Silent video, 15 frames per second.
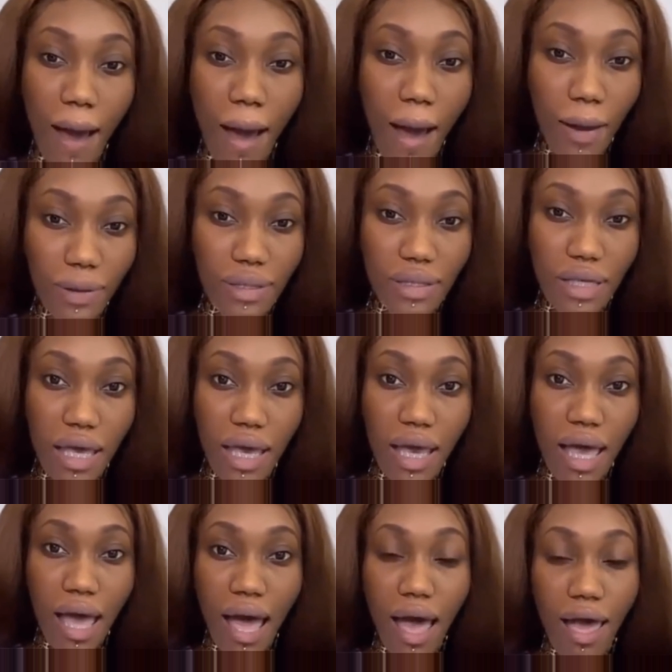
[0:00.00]
about out,
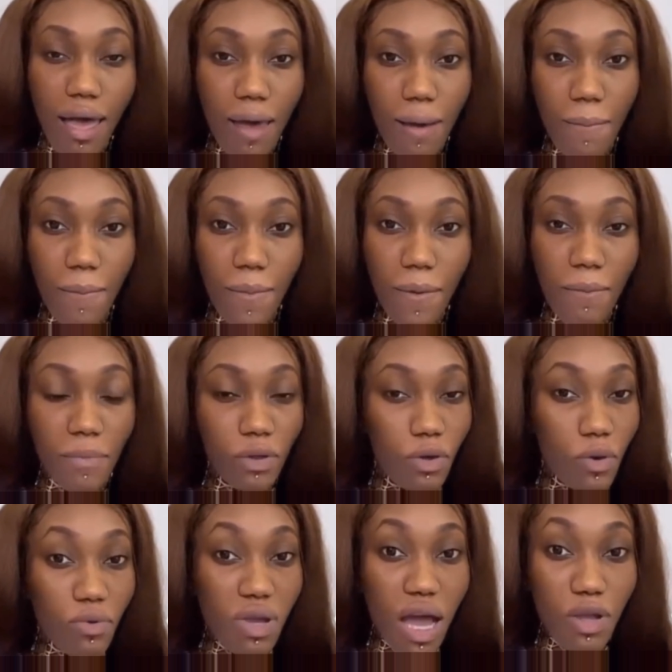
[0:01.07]
say,
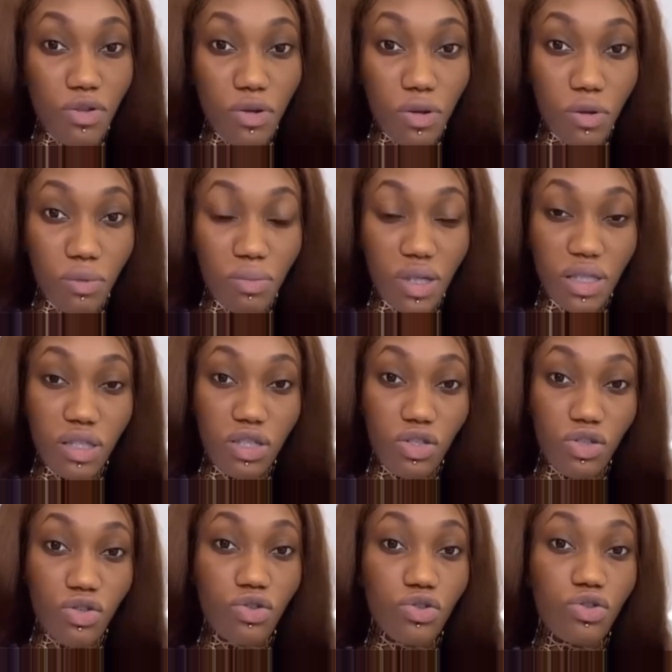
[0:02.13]
my career,
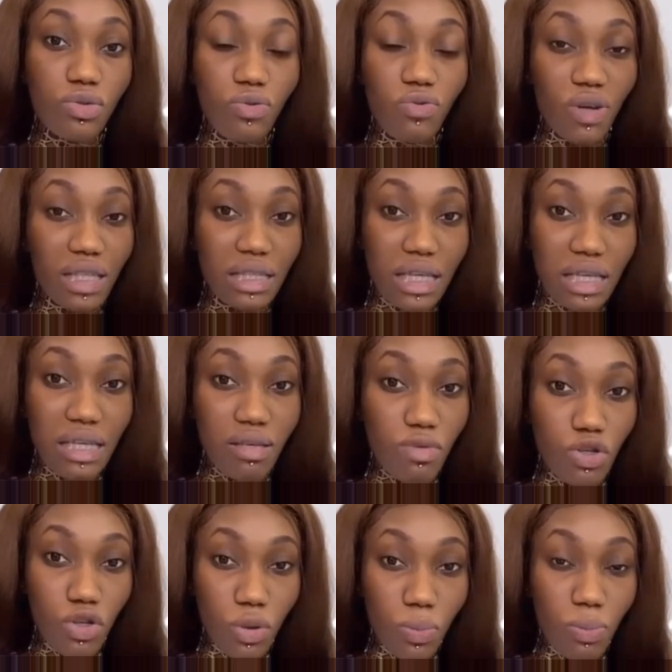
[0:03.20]
YouTube for
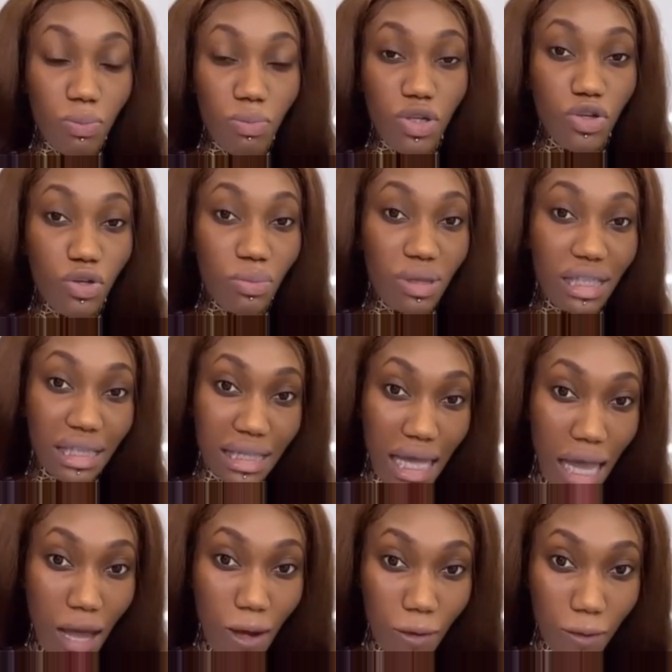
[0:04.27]
taking menu
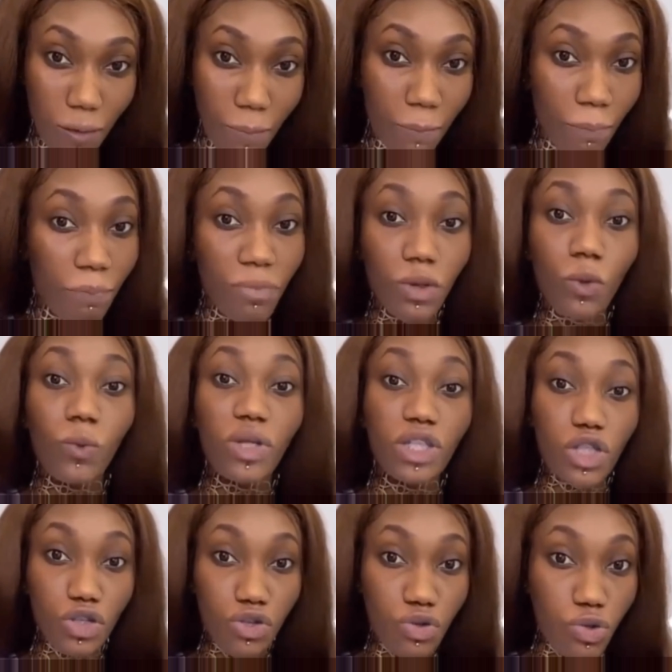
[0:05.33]
net down.
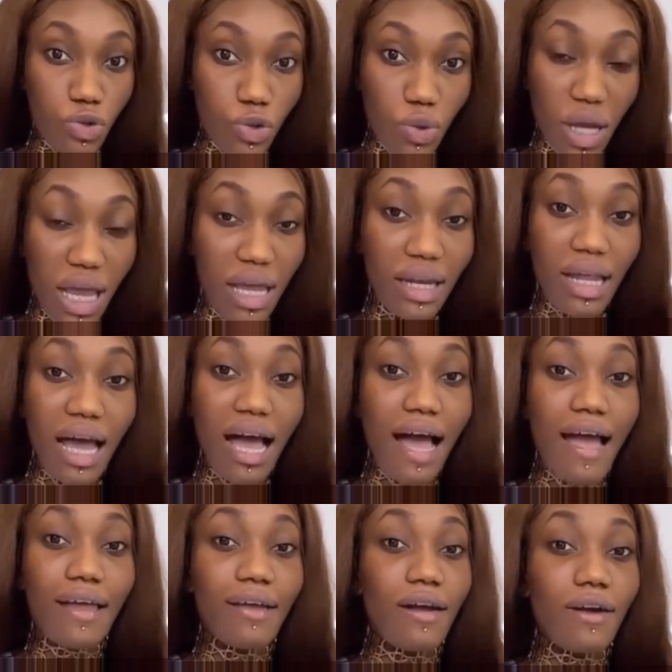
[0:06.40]
Which is true, and
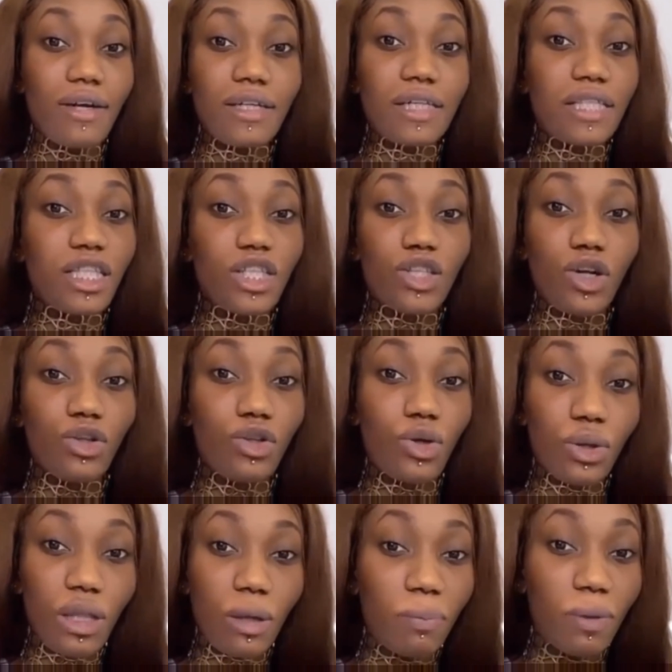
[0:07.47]
I honestly
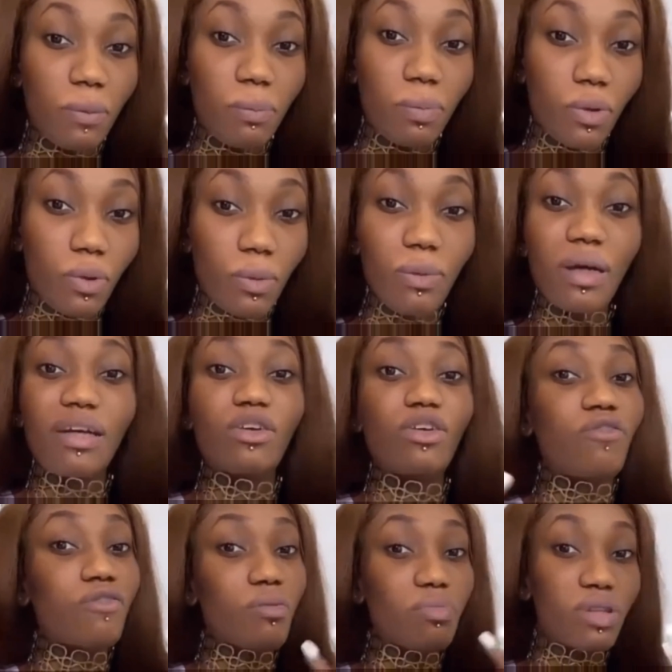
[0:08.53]
don't know the people.
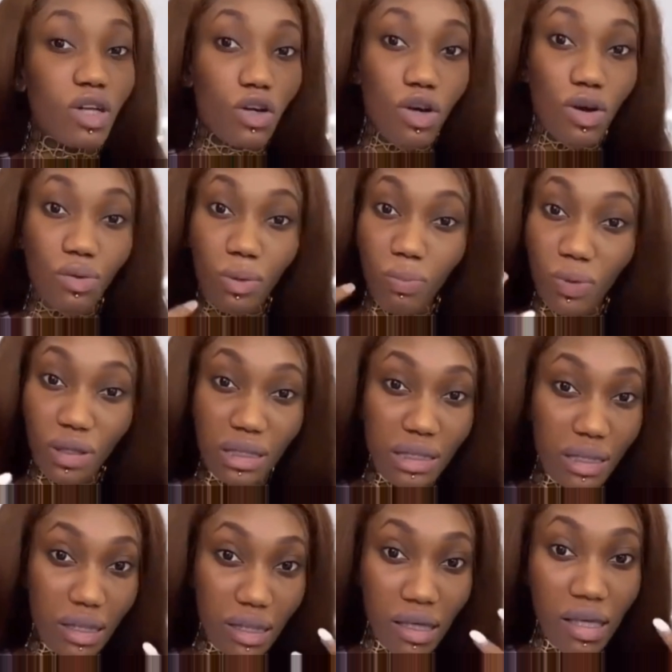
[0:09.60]
And crophobia core
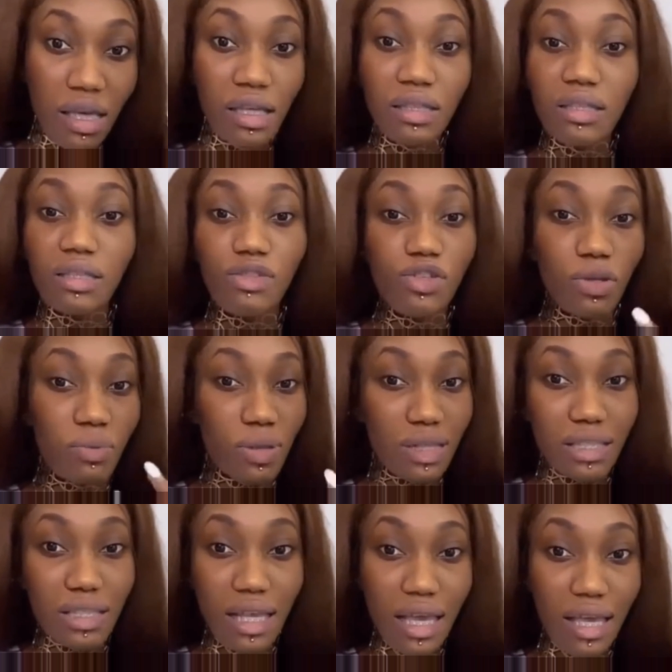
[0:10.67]
report say
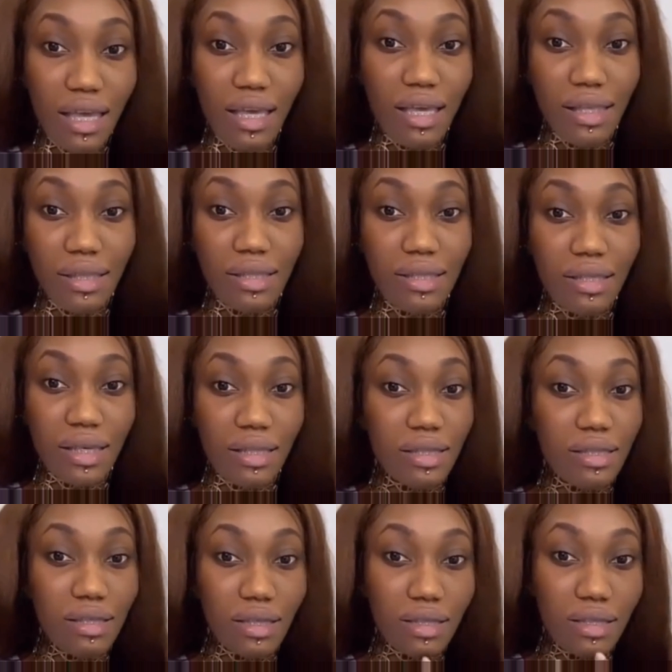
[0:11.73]
it's
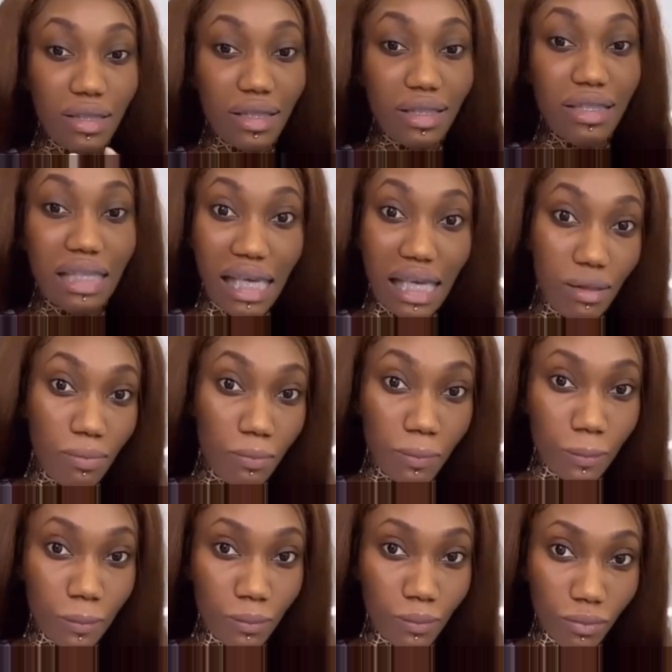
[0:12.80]
the
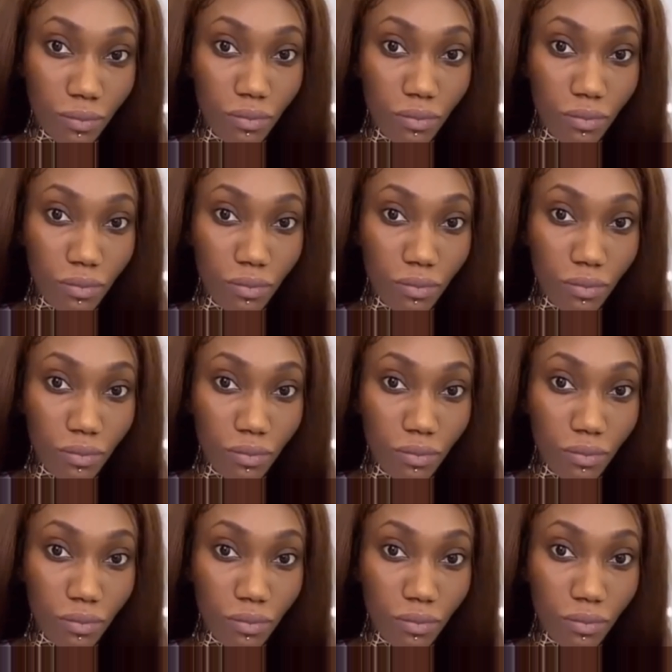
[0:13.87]
same